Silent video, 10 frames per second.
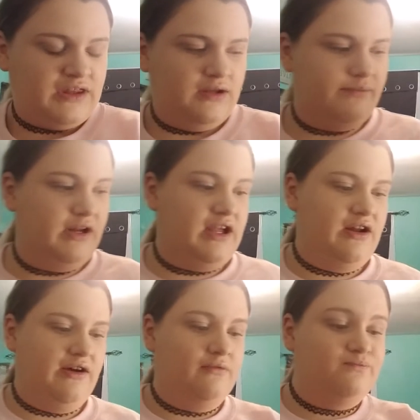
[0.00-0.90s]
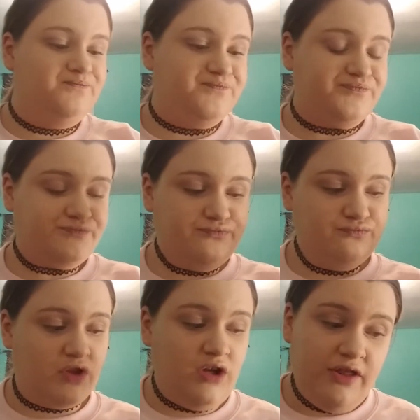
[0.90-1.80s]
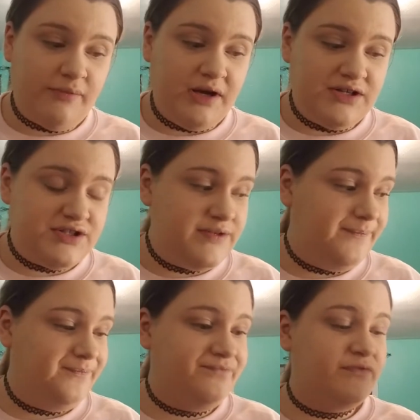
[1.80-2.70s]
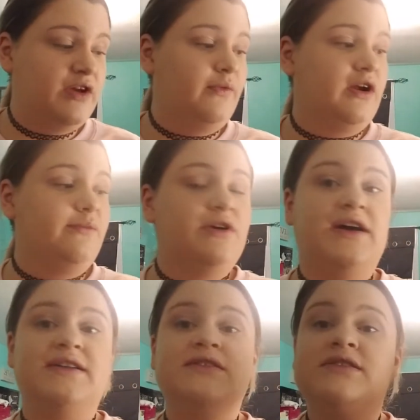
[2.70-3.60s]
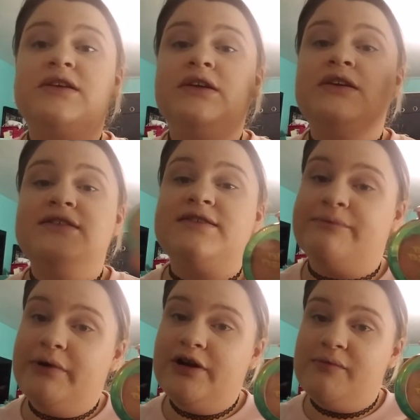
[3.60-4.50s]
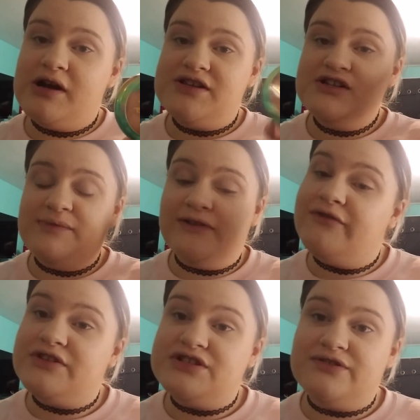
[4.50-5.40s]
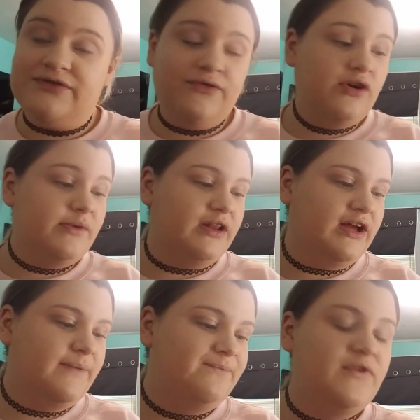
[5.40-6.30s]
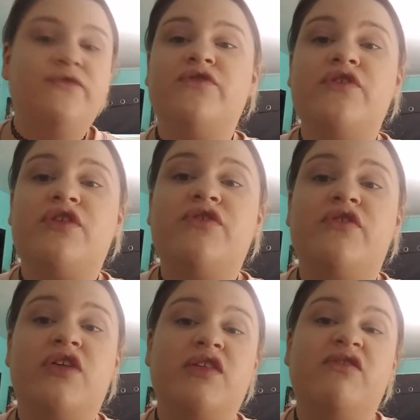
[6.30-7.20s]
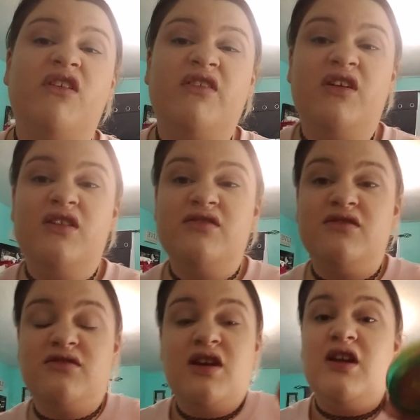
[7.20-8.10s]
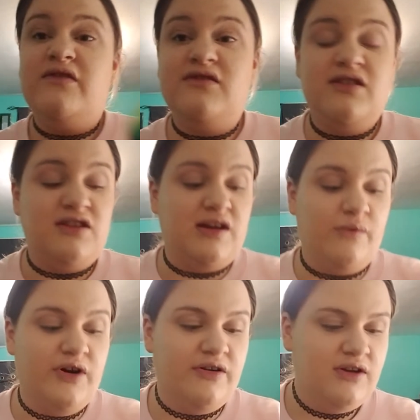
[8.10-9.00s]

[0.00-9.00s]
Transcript: I'm going to get out another brush. We're going to put on some butter bronzer by Physicians Formula. I just can't even say the damn word.